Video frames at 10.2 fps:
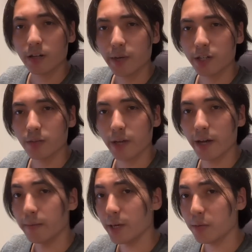matchup,
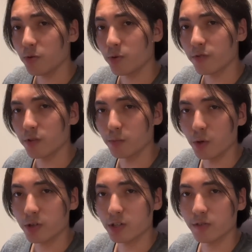and maybe one of the
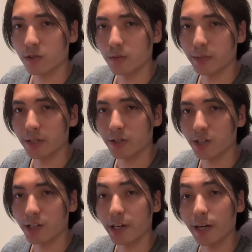most difficult mirrors
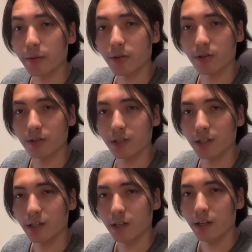in the game
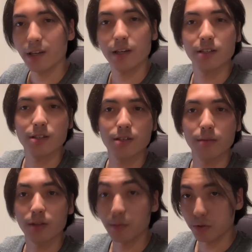currently, is
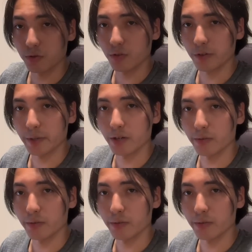the blue Doflamingo